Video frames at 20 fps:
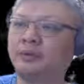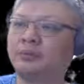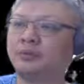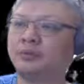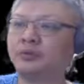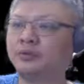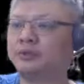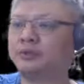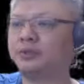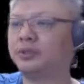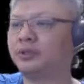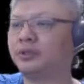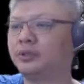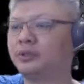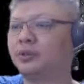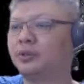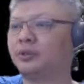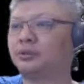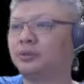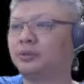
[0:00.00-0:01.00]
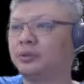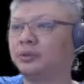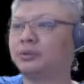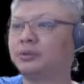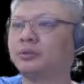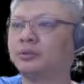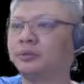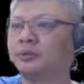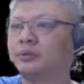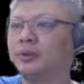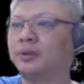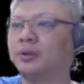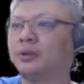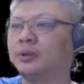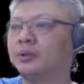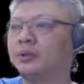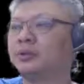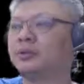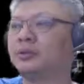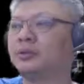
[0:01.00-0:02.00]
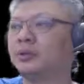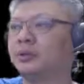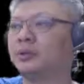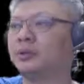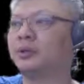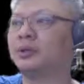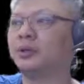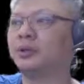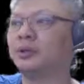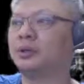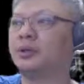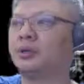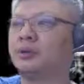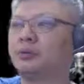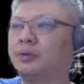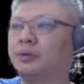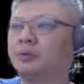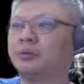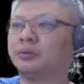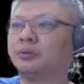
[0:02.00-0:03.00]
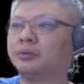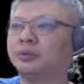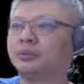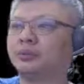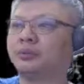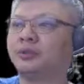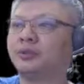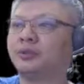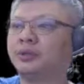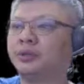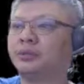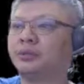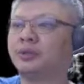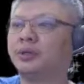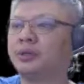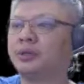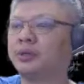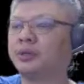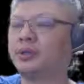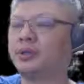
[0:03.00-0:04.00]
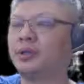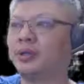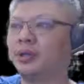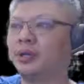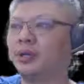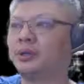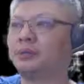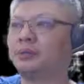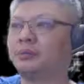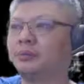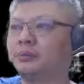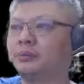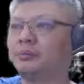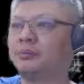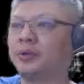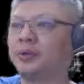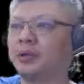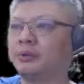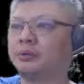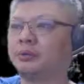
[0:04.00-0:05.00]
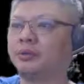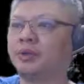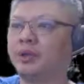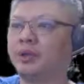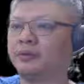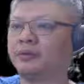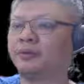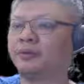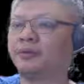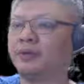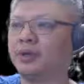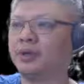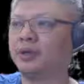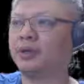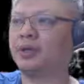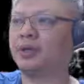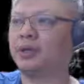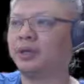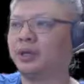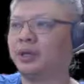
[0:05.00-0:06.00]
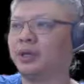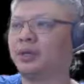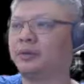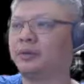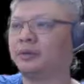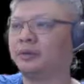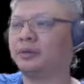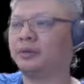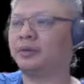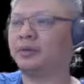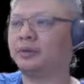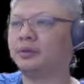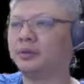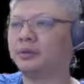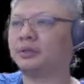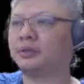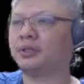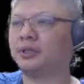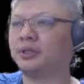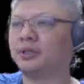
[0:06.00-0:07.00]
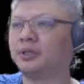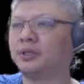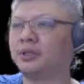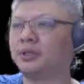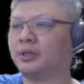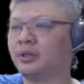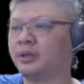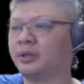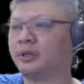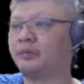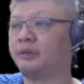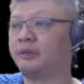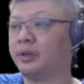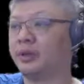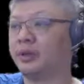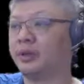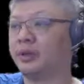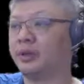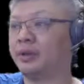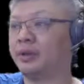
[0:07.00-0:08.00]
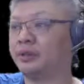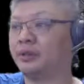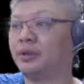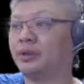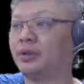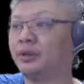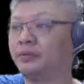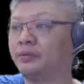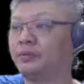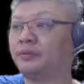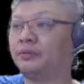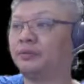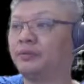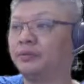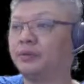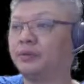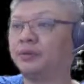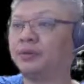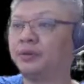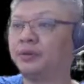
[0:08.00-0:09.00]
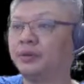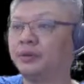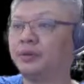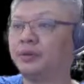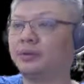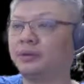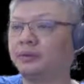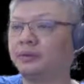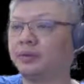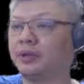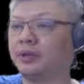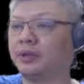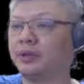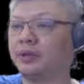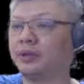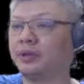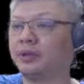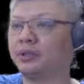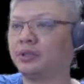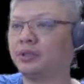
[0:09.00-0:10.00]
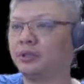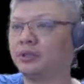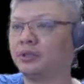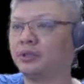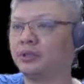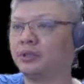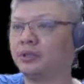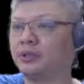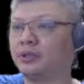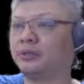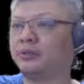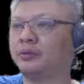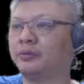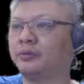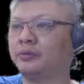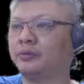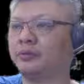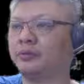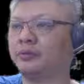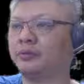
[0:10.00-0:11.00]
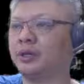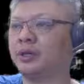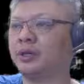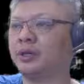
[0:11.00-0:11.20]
move, this horse will also fall. So red will lose material, and black would have a significant advantage if red captured the chariot over here.